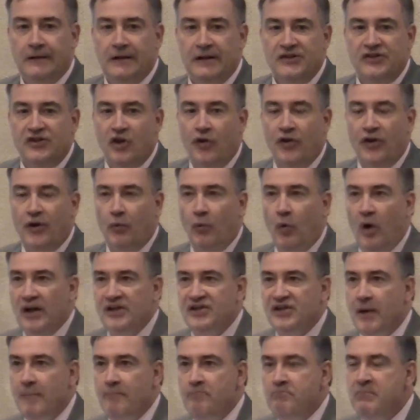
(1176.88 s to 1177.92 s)
So there
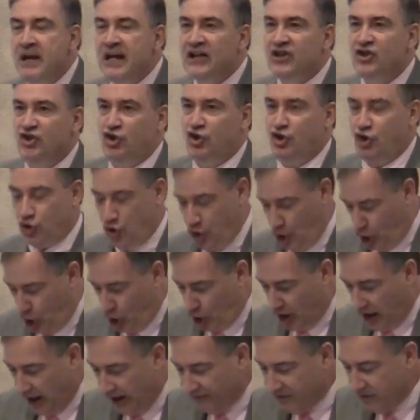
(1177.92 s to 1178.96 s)
was a
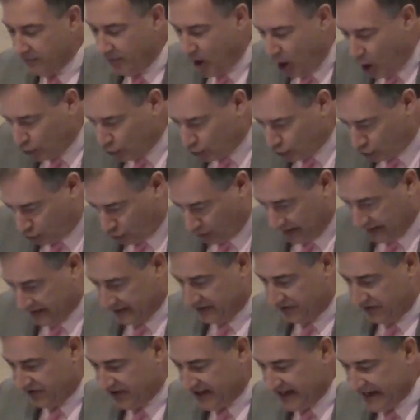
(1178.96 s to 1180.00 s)
mixture of
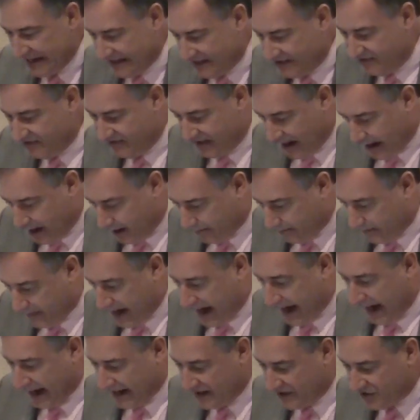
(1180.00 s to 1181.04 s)
emotions in them
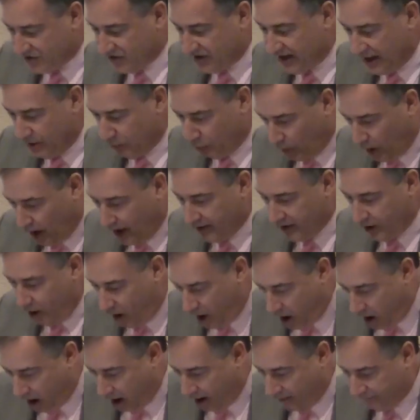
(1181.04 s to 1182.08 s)
as they run
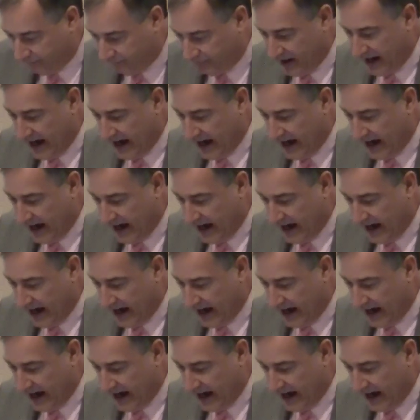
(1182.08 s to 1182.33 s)
off.